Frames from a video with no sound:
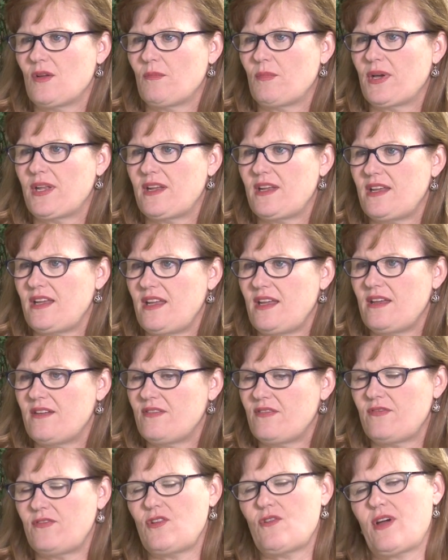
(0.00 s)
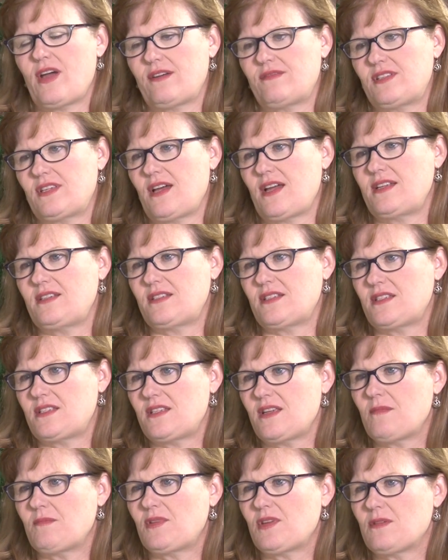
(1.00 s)
but it, if you have signs and
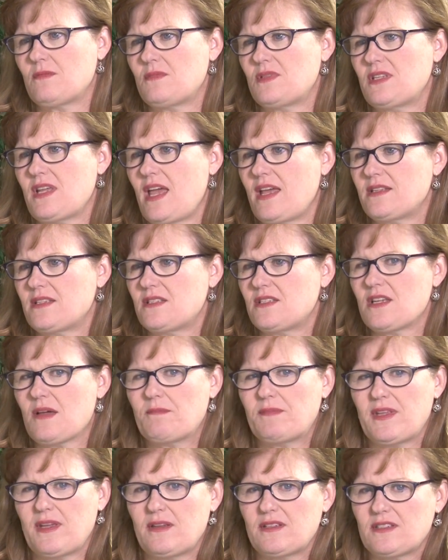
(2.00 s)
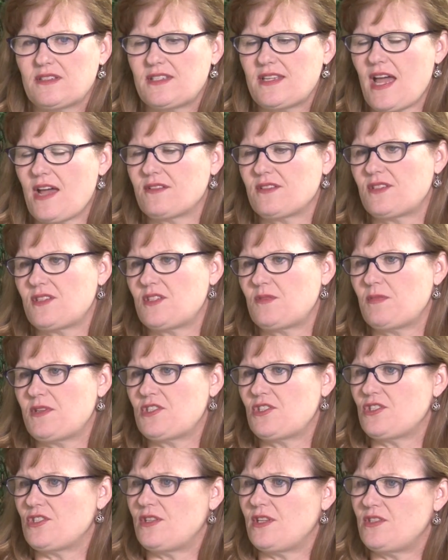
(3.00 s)
symptoms and something sounds
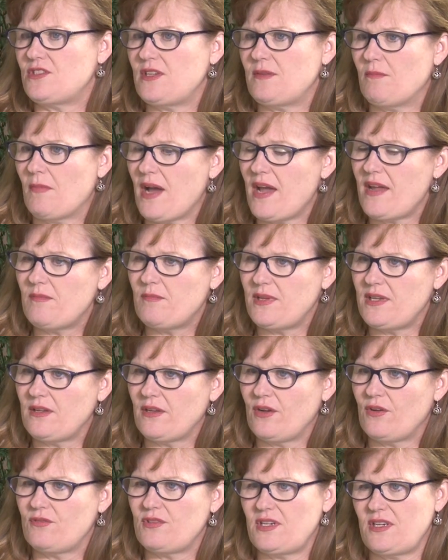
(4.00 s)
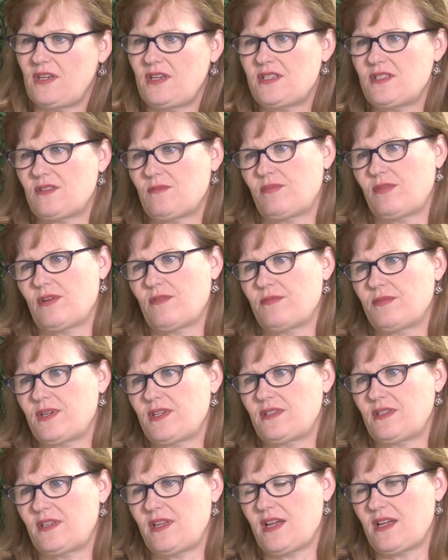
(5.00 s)
suspicious that it might be low, then it is
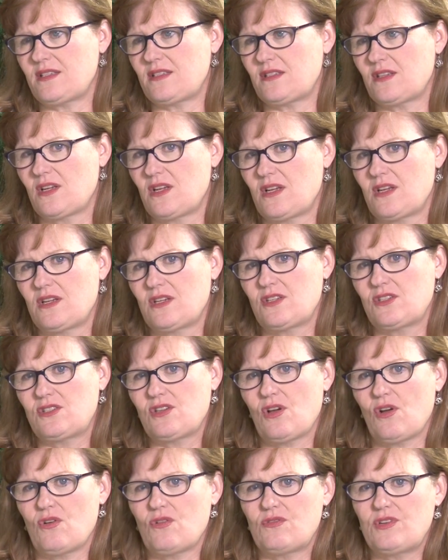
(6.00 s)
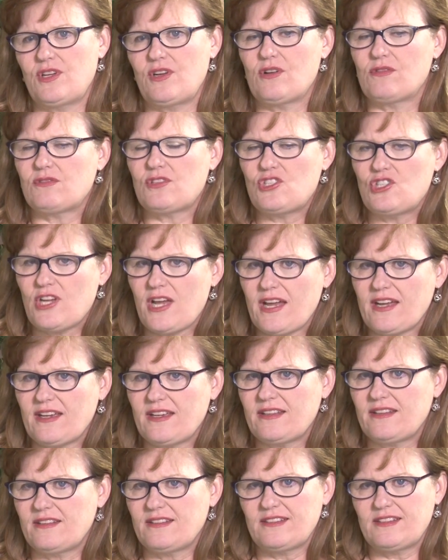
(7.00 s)
appropriate to test. So you don't
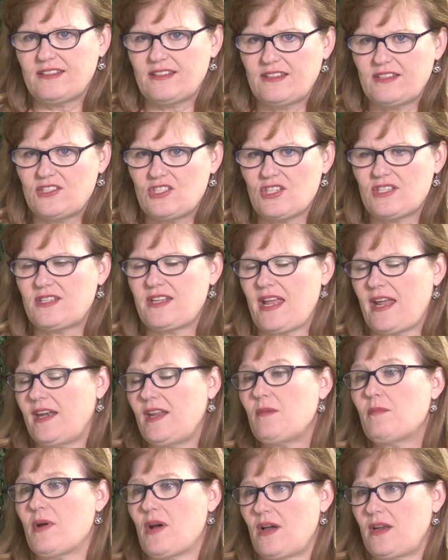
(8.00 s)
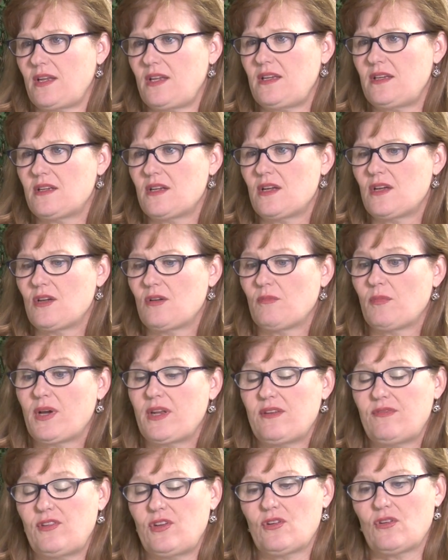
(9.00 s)
check just anybody, but
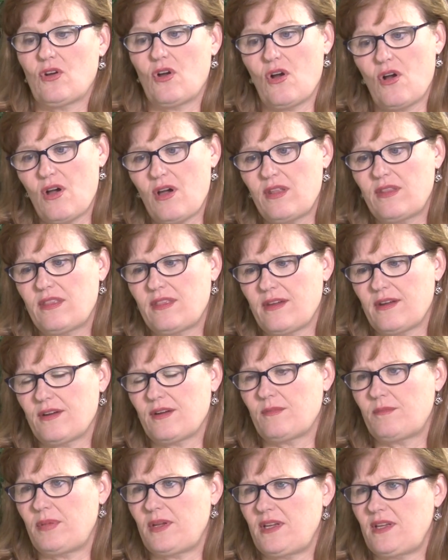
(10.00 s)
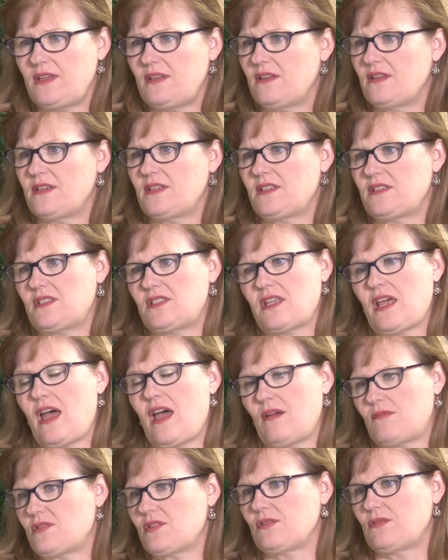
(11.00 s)
if you're on therapy, then it's
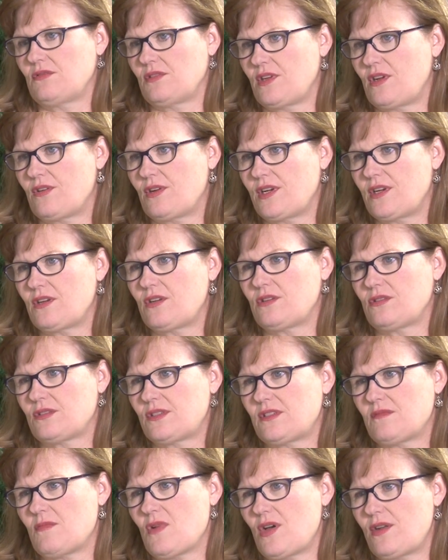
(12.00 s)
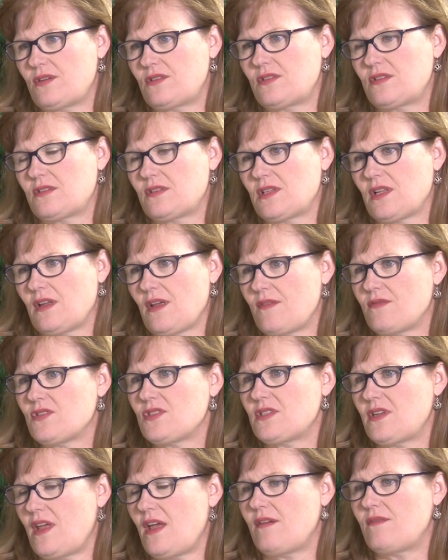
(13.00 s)
absolutely critical to monitor the
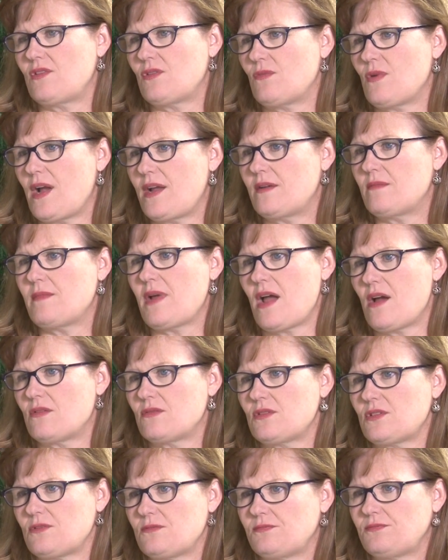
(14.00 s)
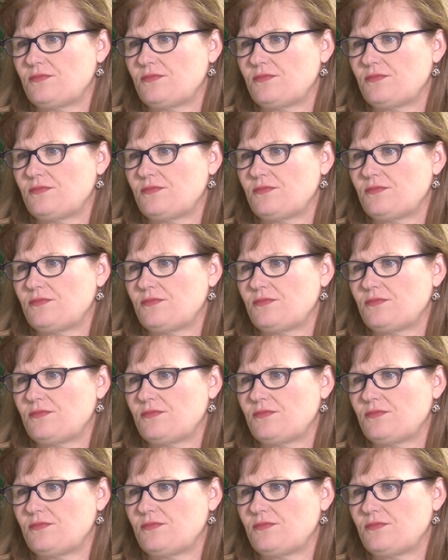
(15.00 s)
levels and have the right amount